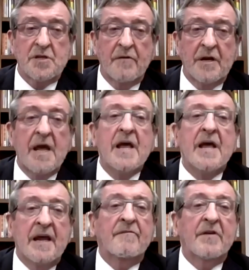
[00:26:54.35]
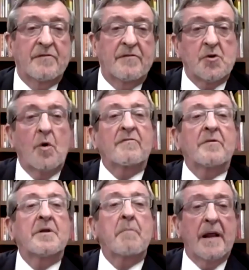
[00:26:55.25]
of it, even if it's only from
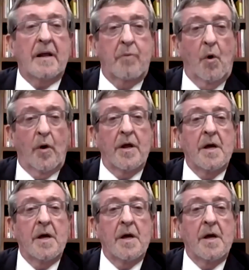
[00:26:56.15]
the medical point.